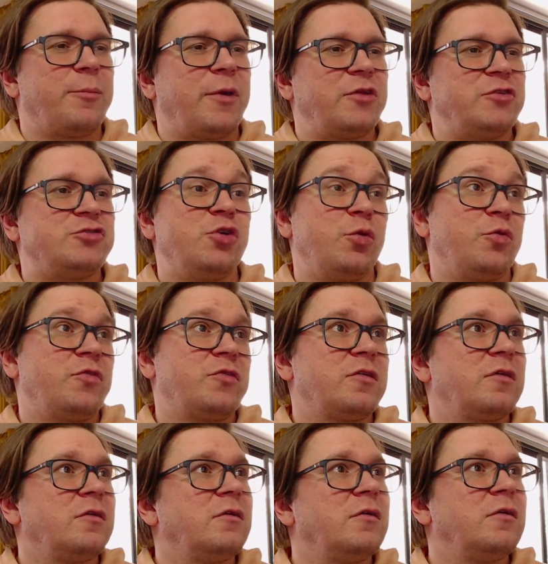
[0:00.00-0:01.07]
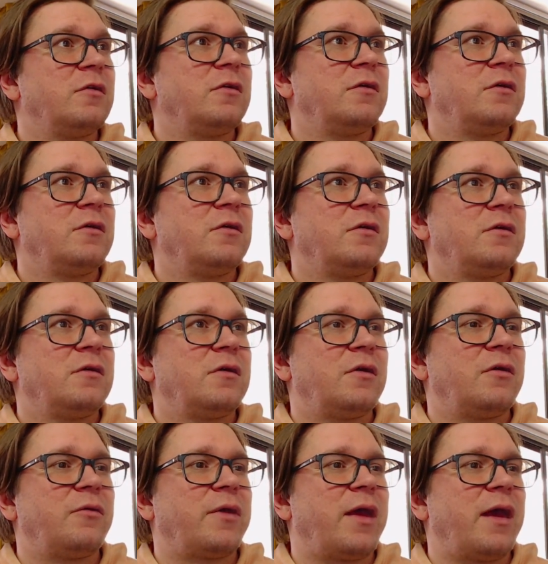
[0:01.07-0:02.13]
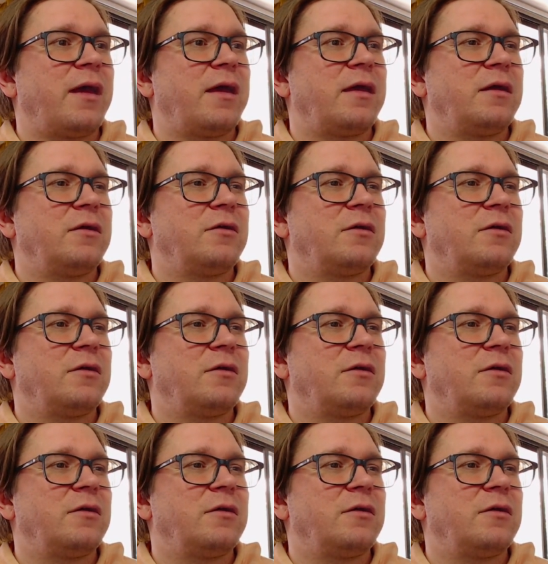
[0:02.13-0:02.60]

but juice. Okay.